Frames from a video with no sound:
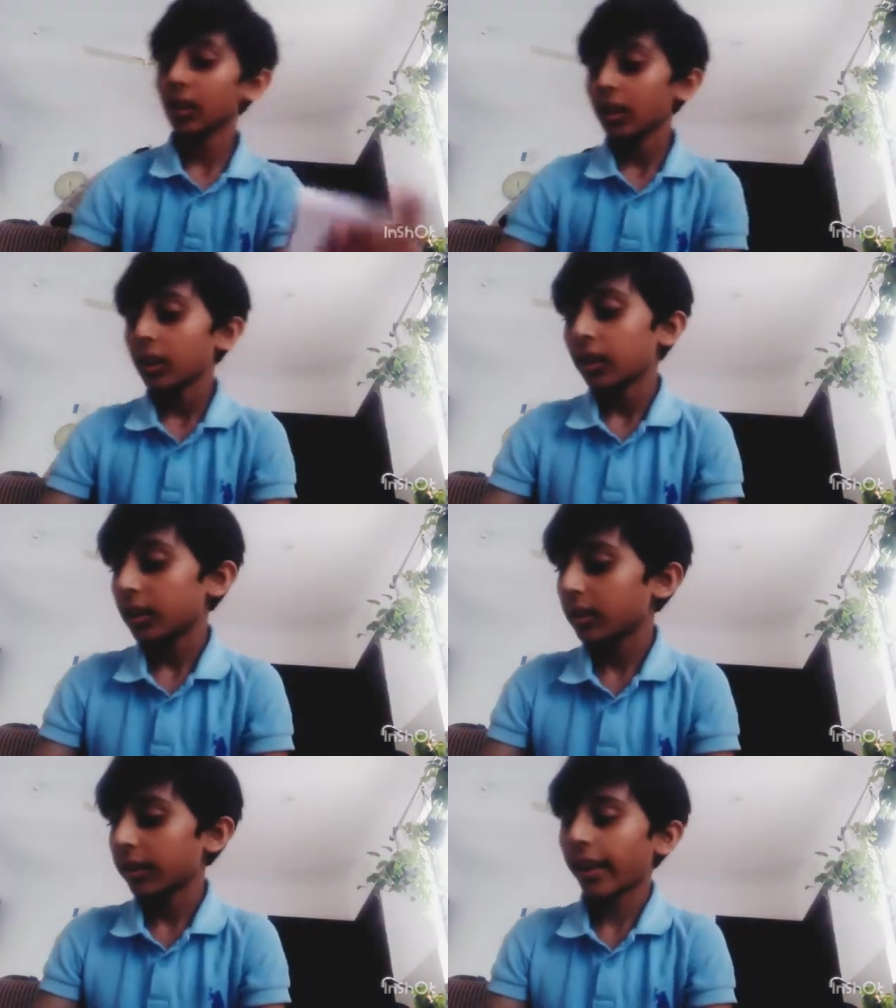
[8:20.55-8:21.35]
it will
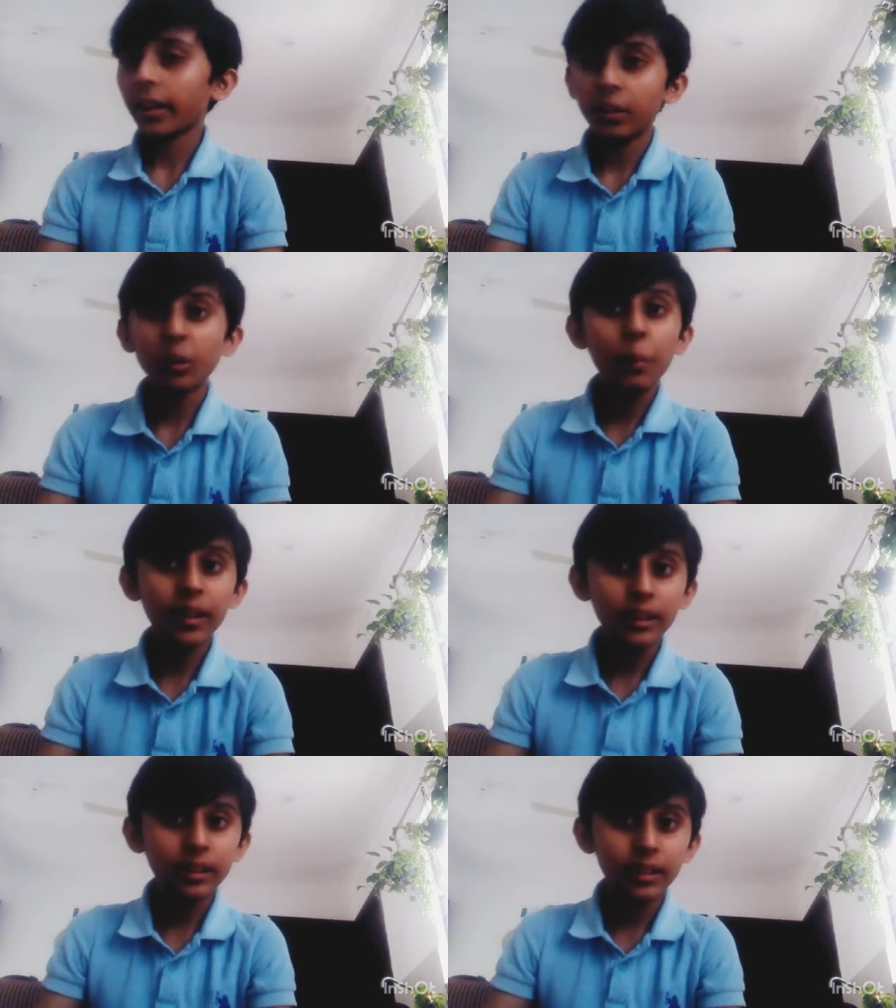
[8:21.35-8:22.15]
take too much
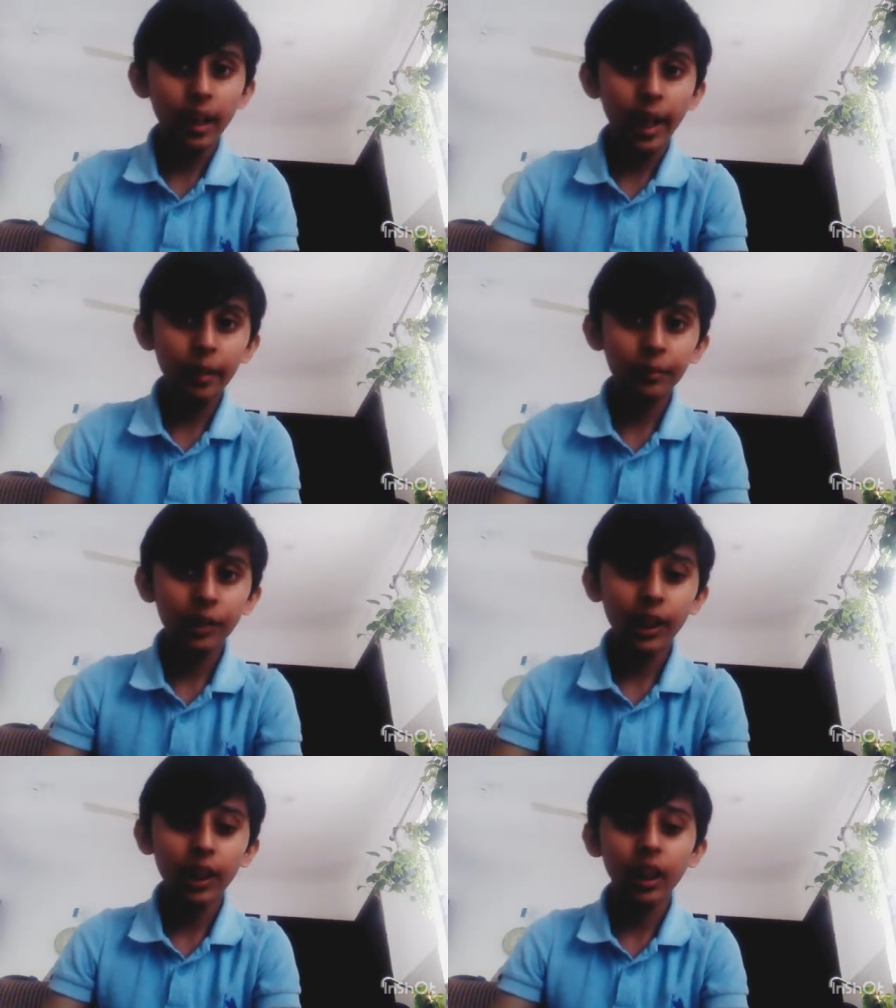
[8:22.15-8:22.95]
time, so
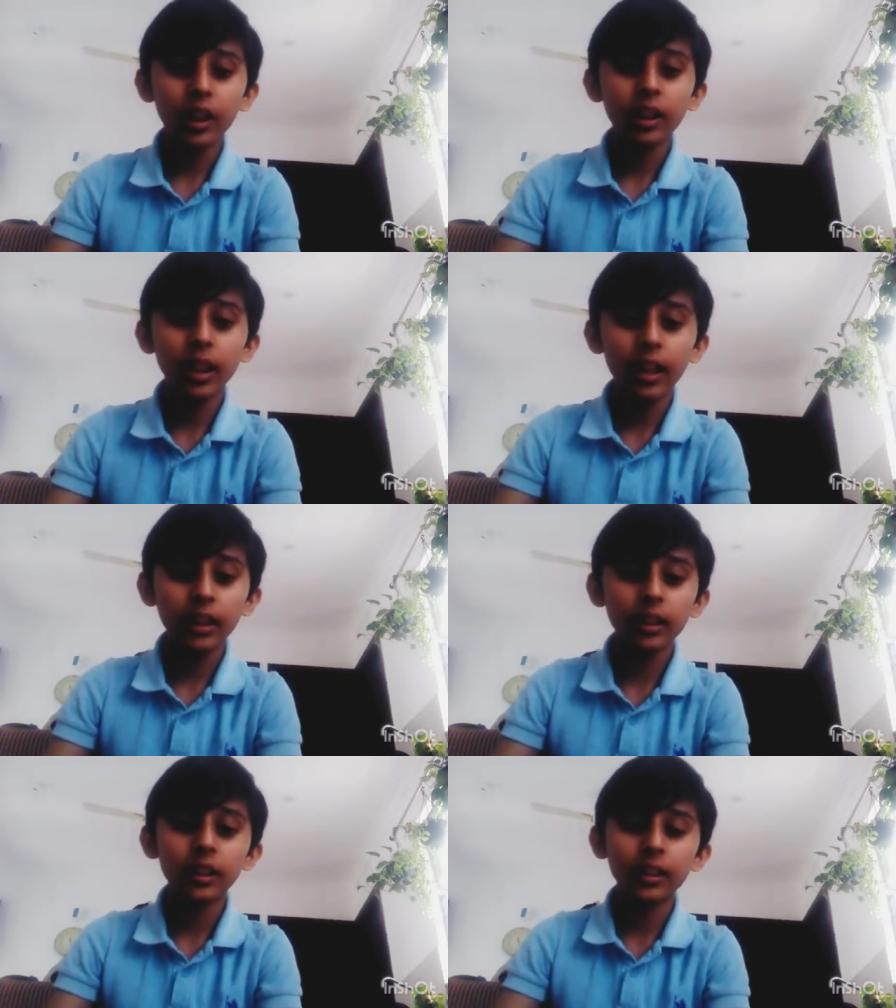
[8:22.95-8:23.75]
I'll just
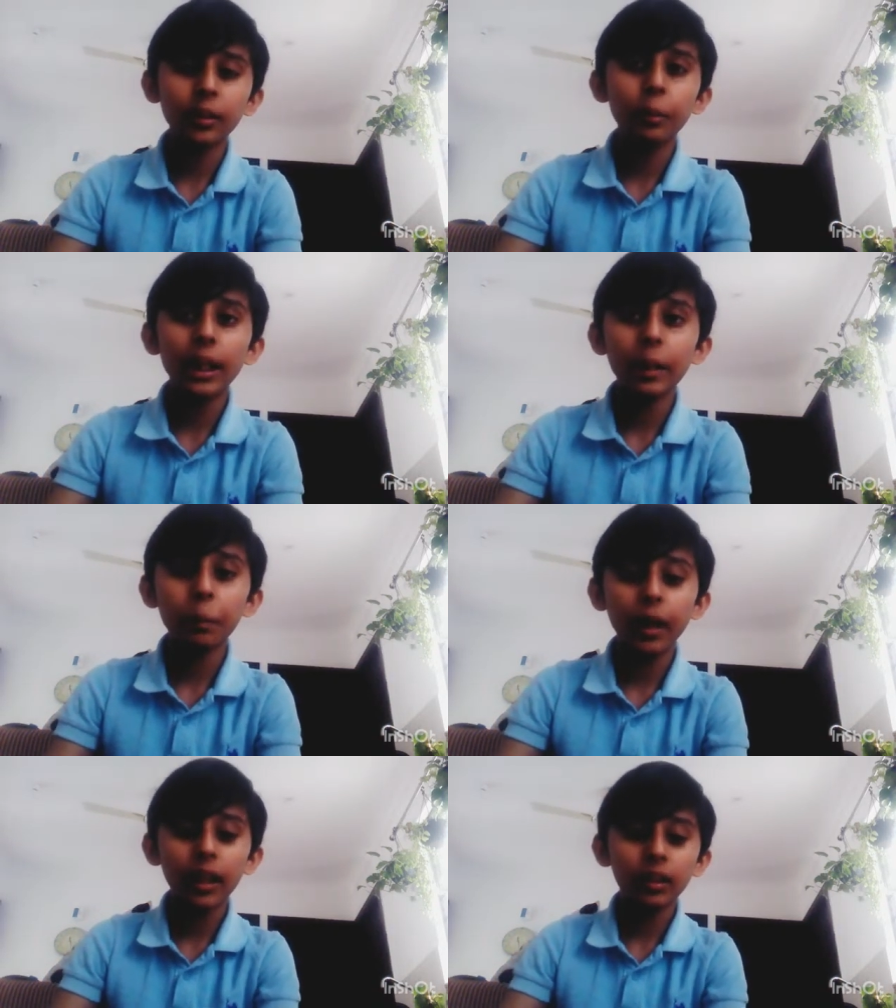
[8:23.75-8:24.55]
say the main part
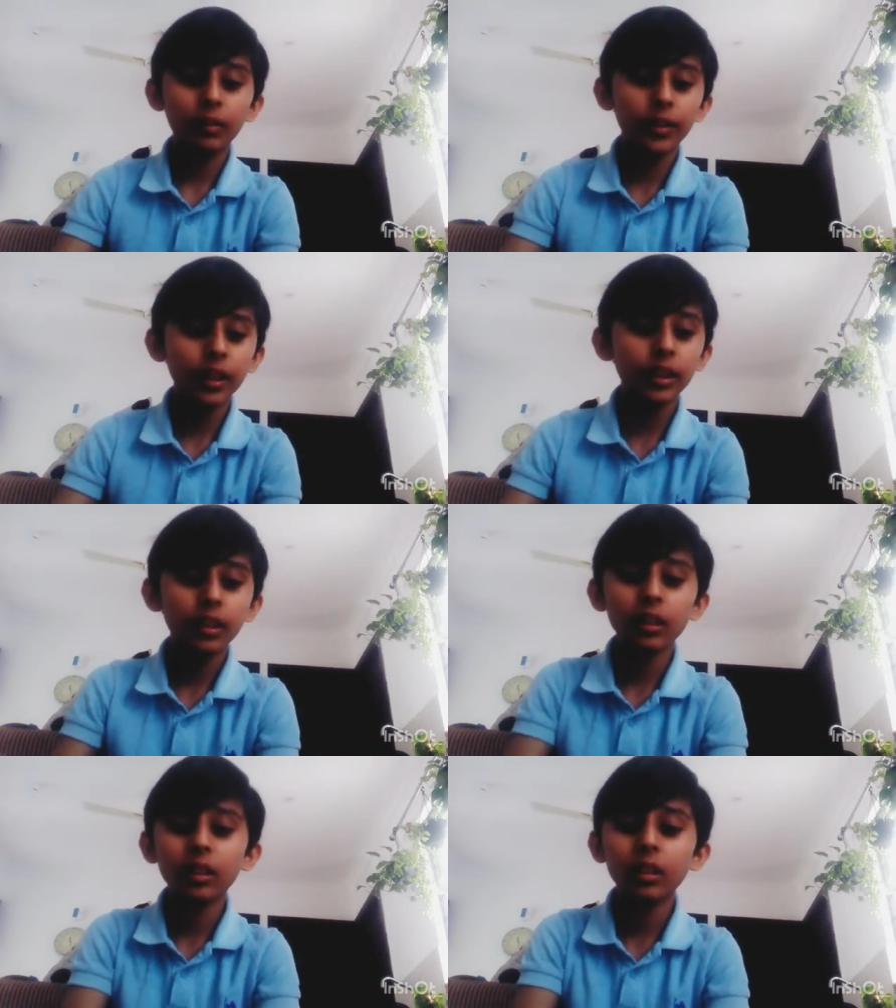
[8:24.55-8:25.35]
of it,
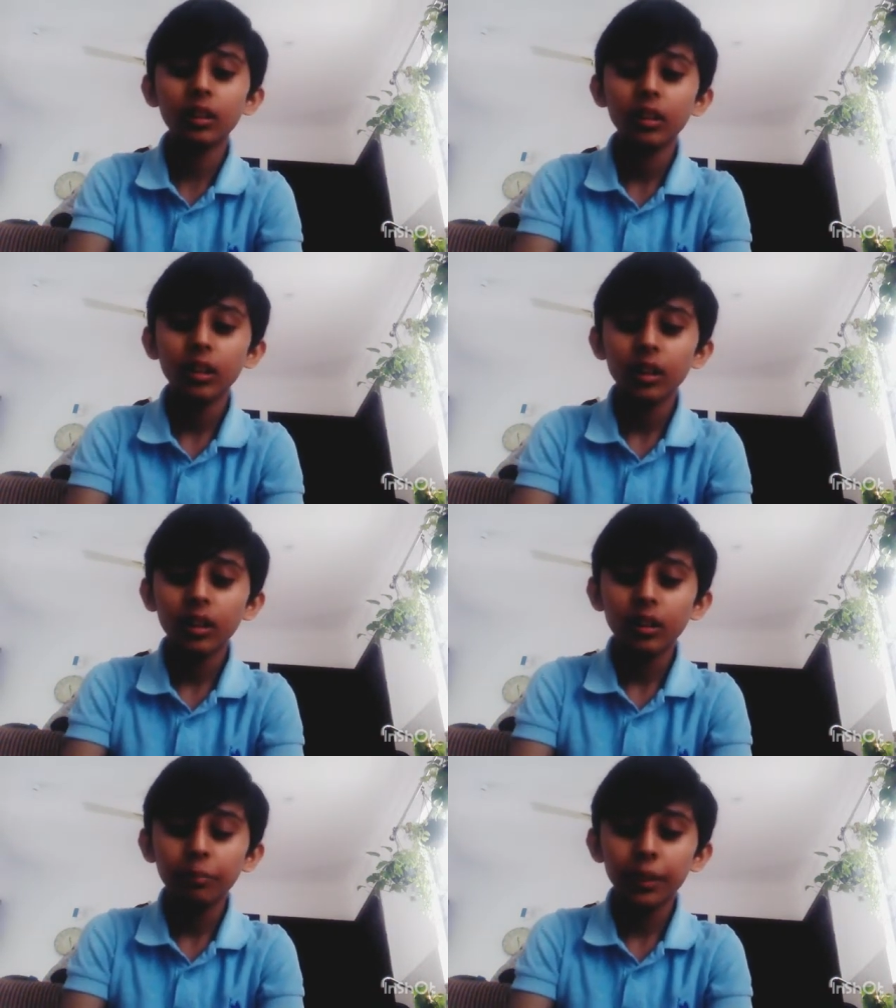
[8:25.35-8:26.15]

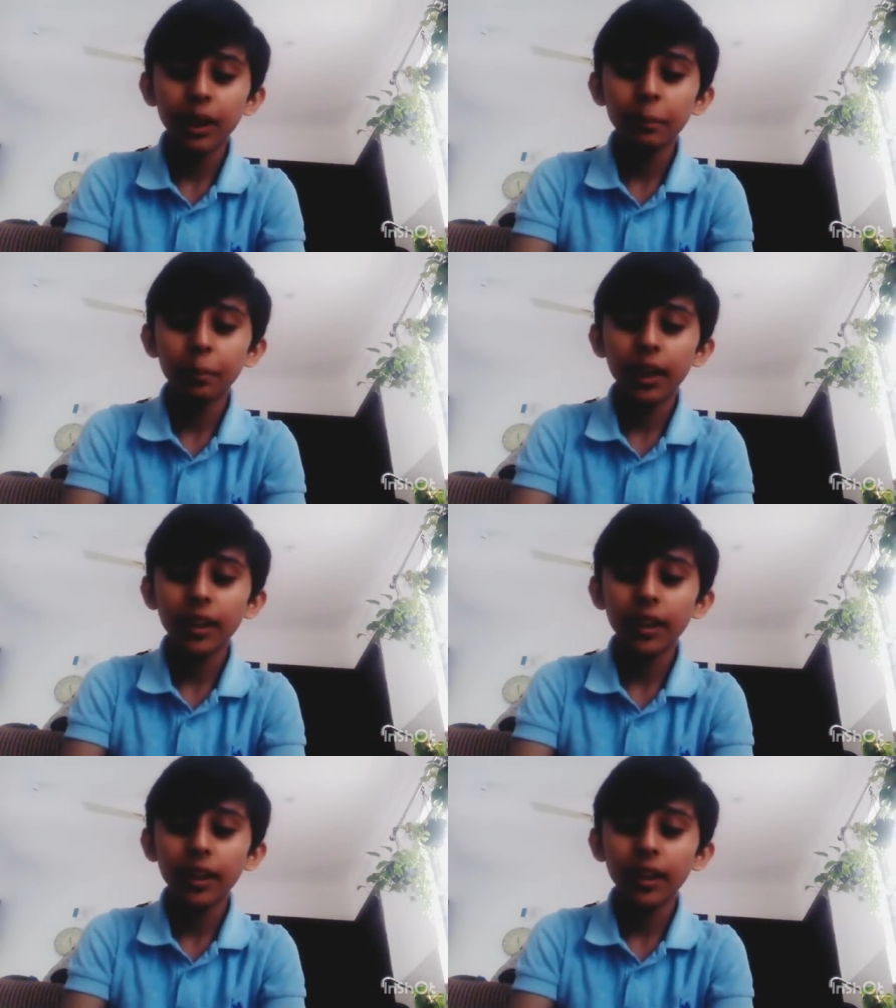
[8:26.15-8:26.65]
main parts.